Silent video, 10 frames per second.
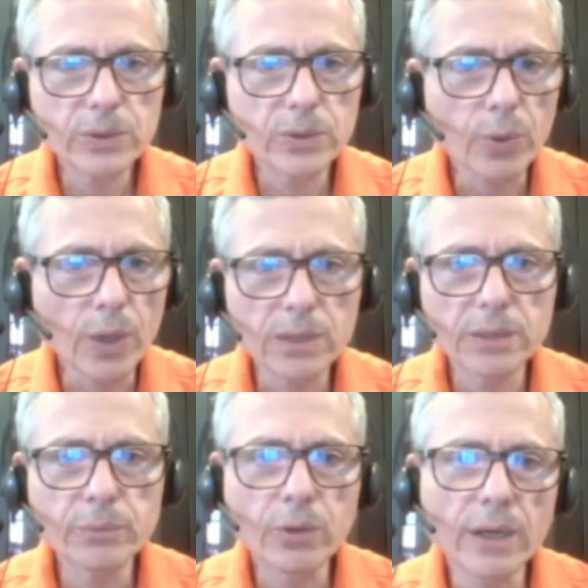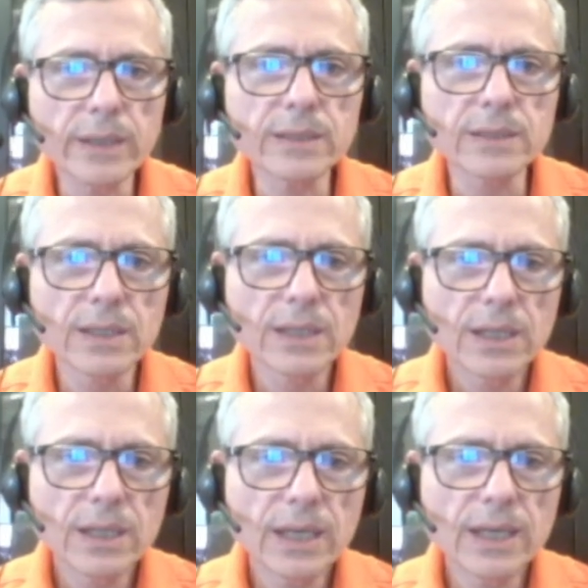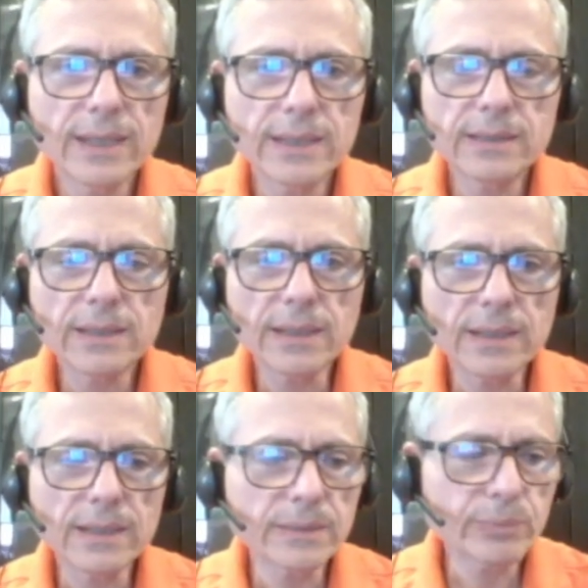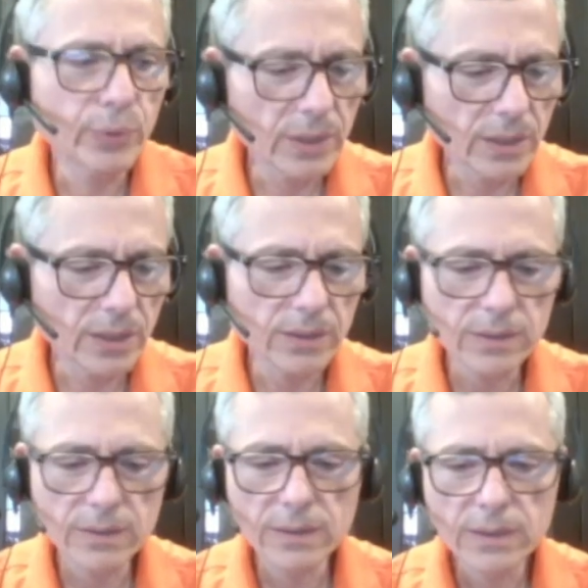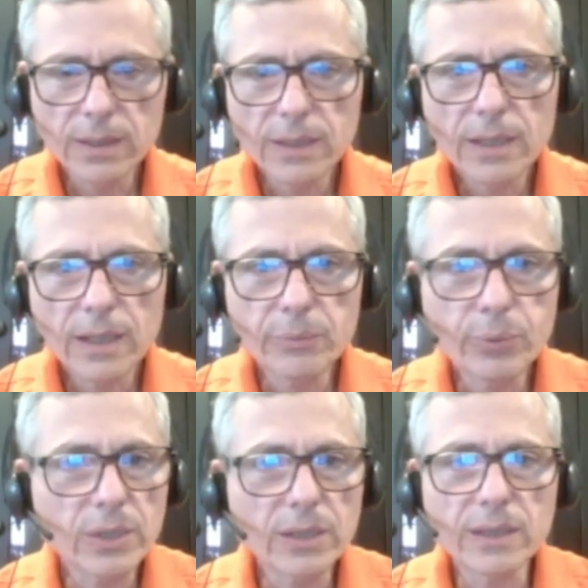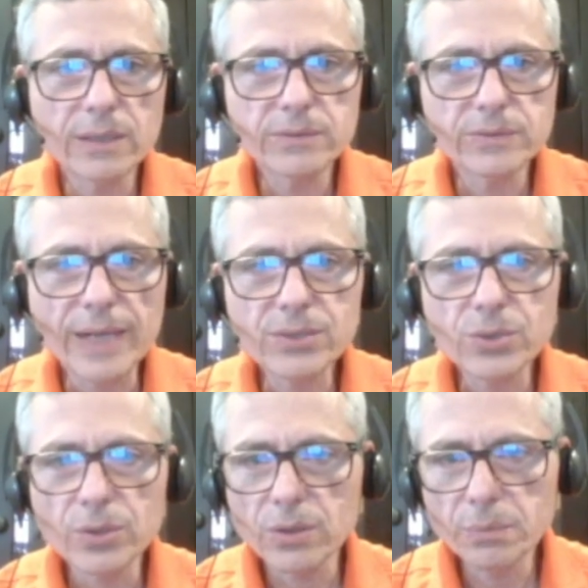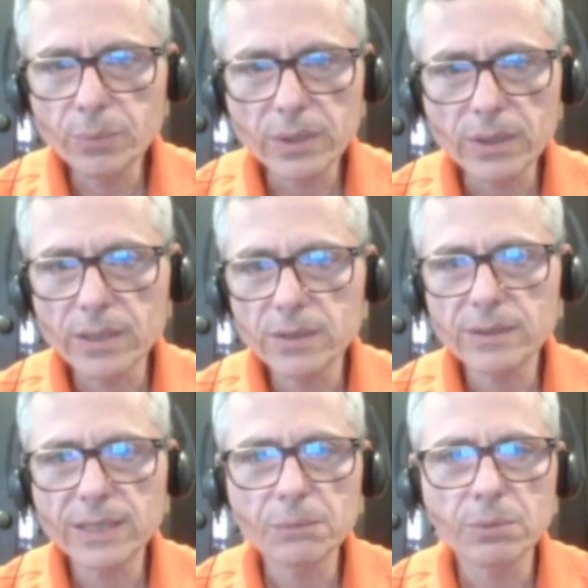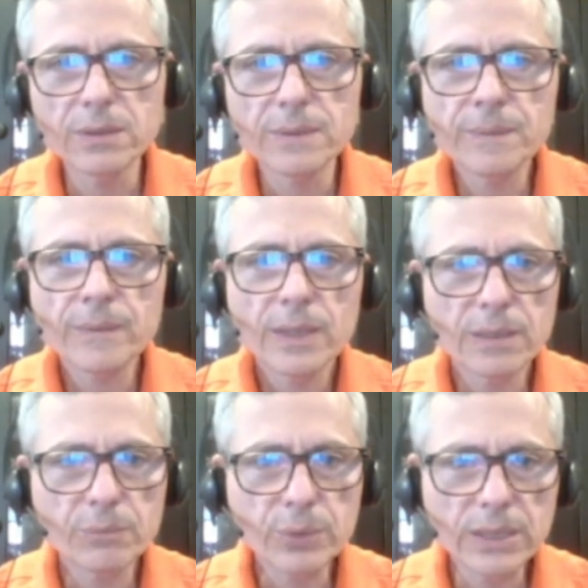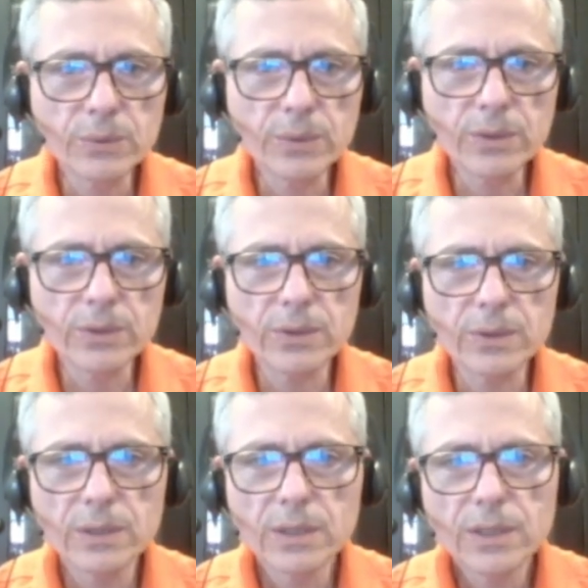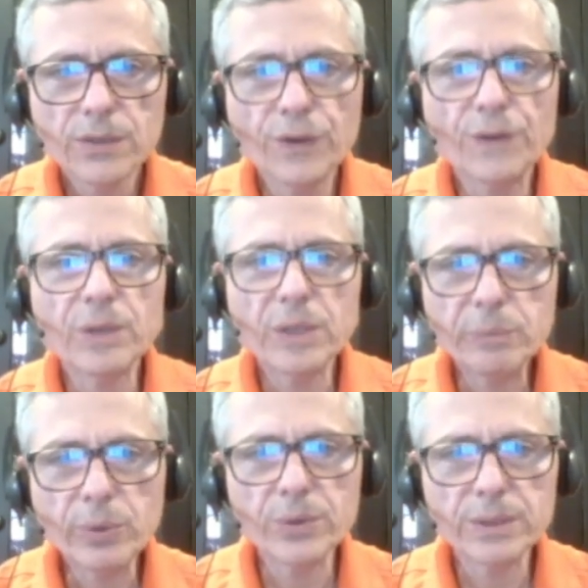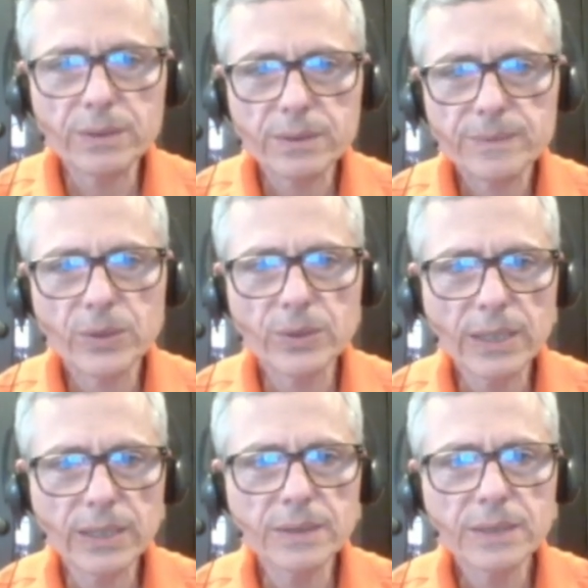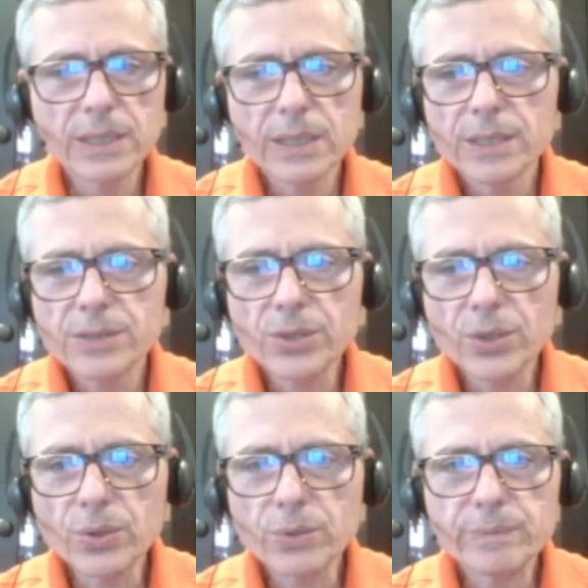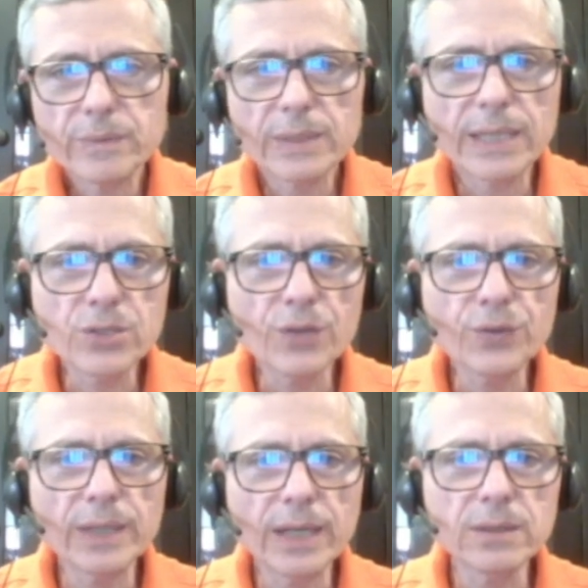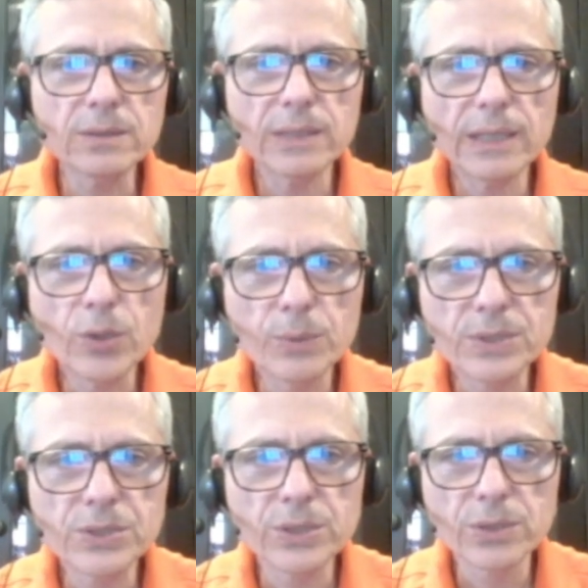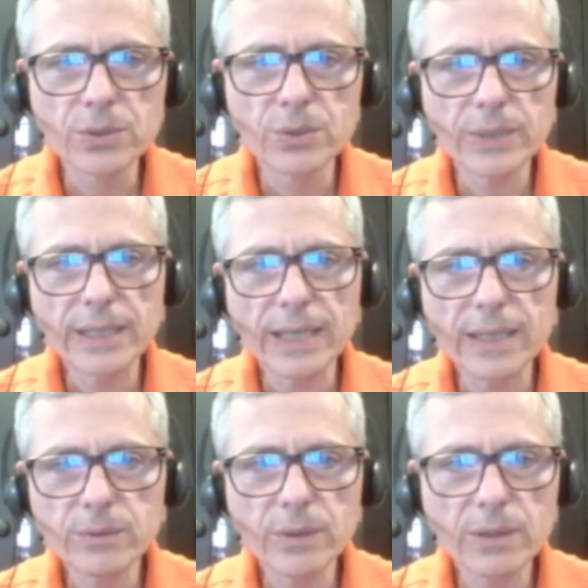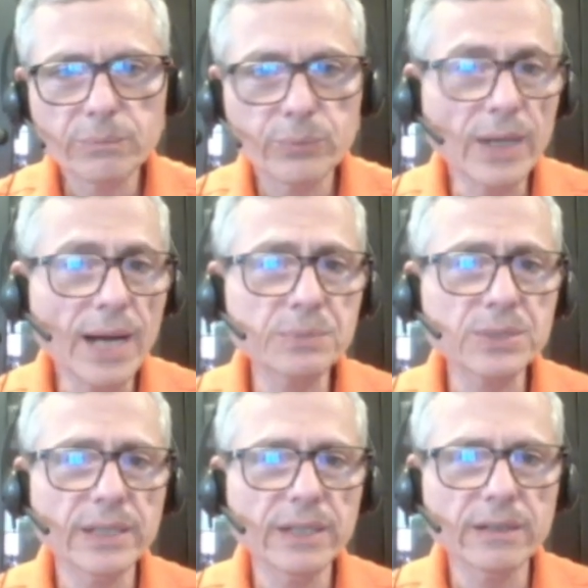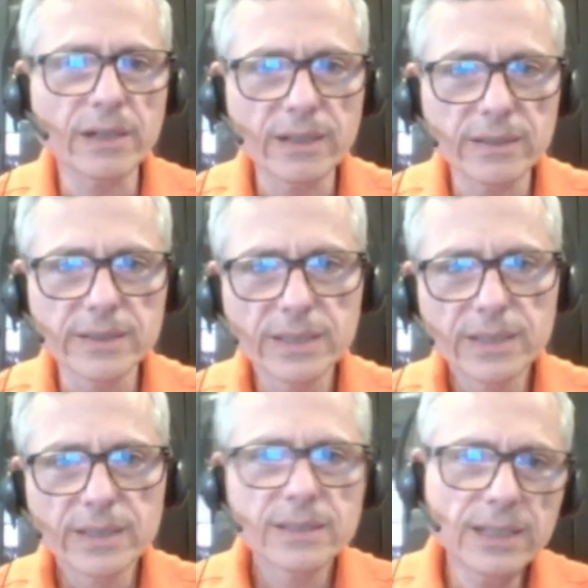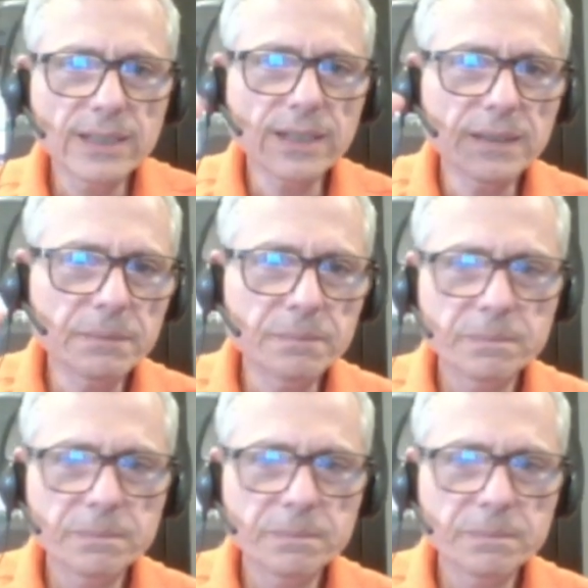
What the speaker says: quality product and put it on Vassal or put it on your table and play it with your favorite opponent. Okay, so that's all for now, and I hope to see you again with perhaps an AR. Take care.